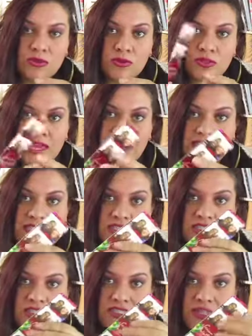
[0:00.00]
create
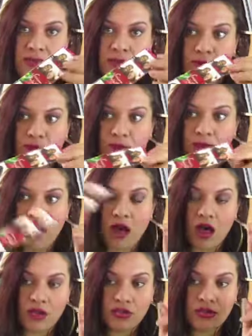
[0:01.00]
such a slim profile
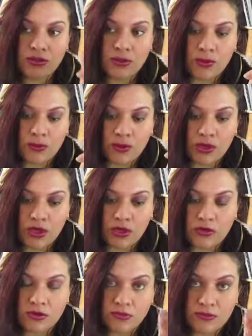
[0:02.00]
on your